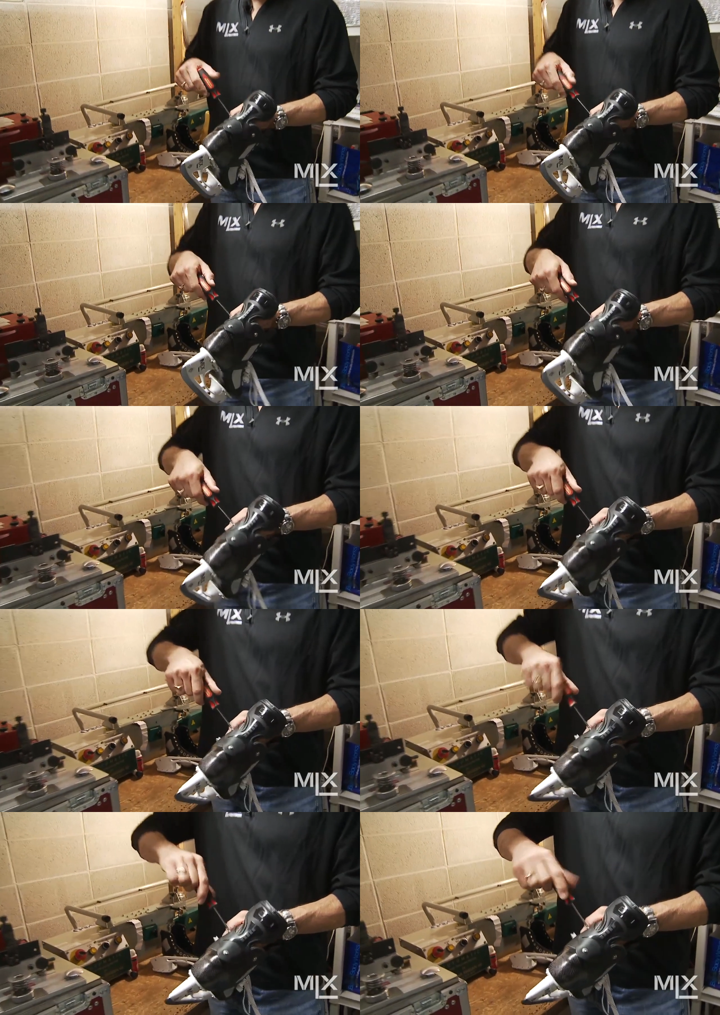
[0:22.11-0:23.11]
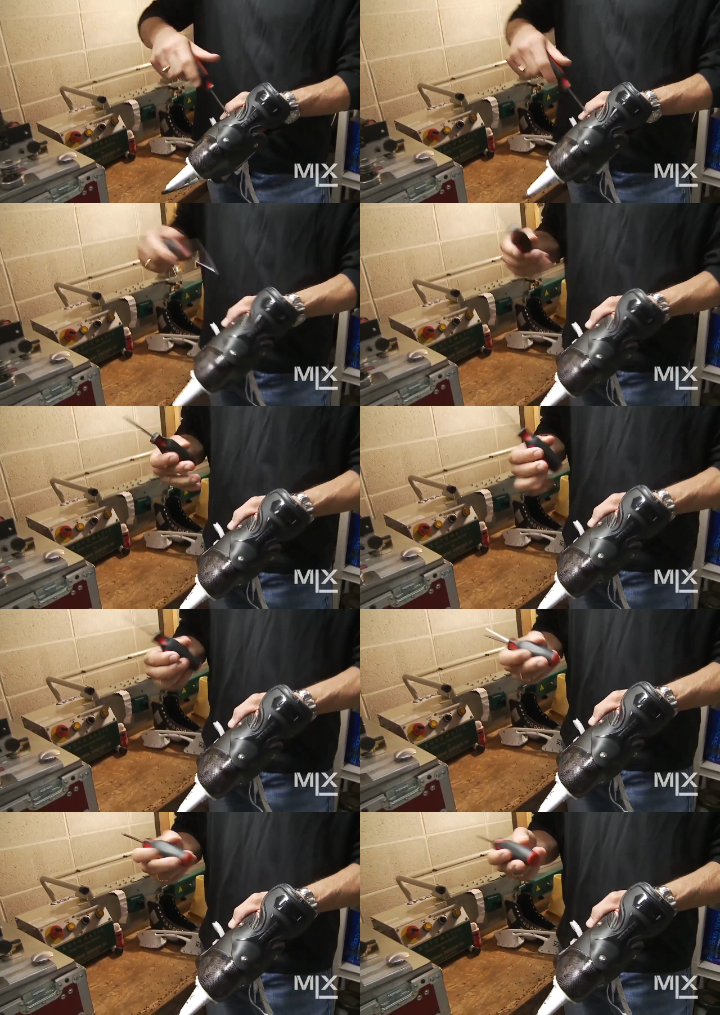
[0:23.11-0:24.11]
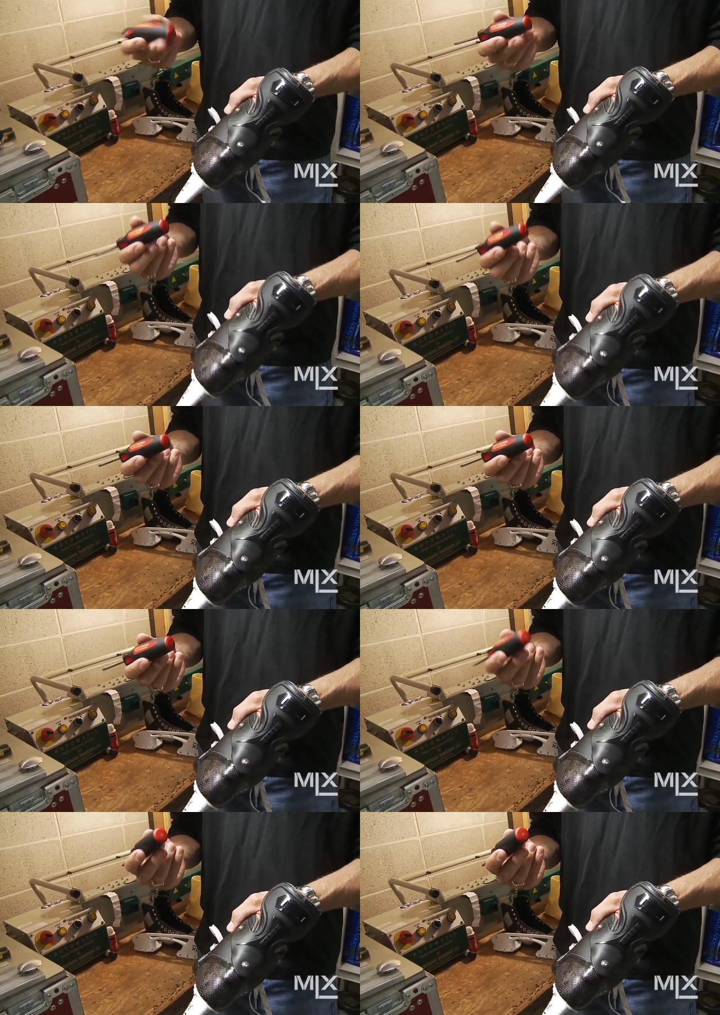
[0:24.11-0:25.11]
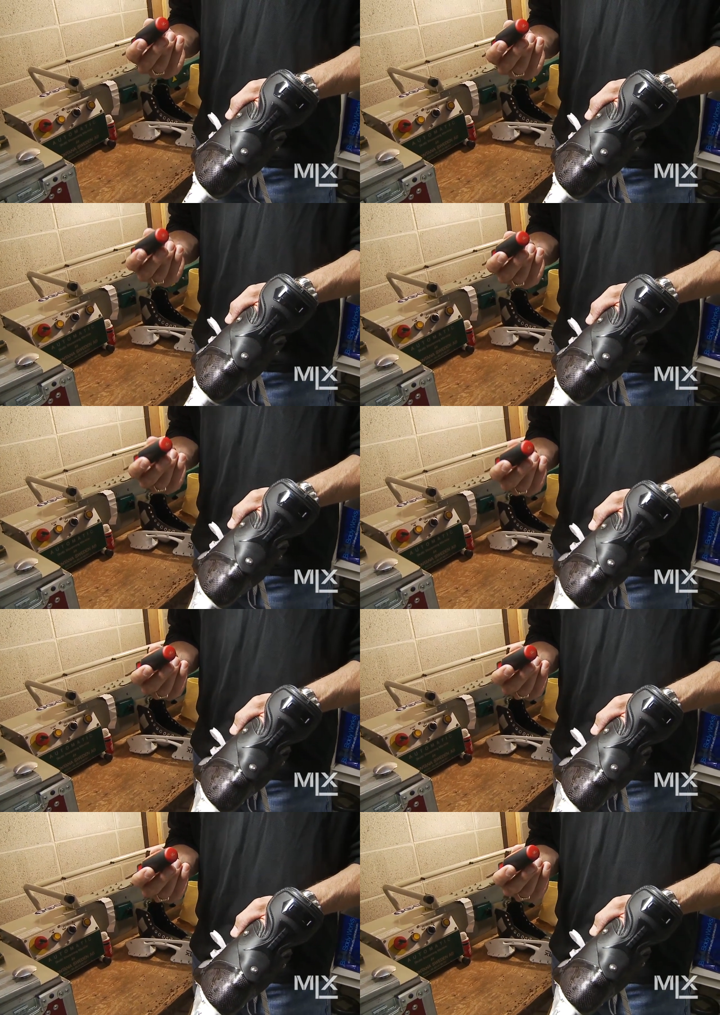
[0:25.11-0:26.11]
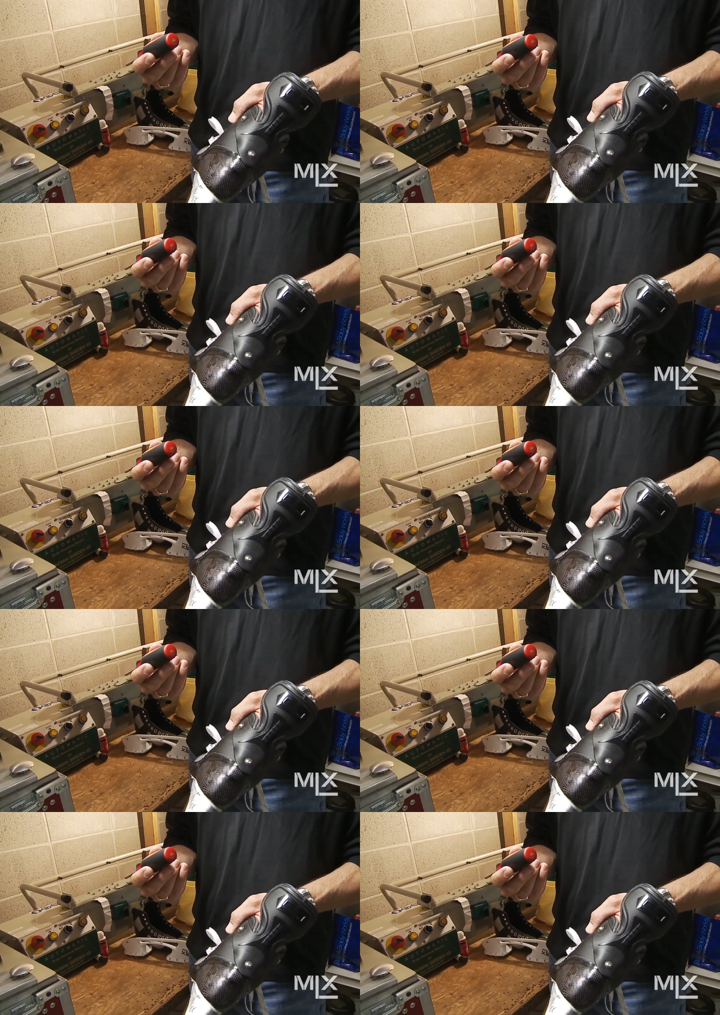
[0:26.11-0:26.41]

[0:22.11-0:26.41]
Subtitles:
(no speaker visible)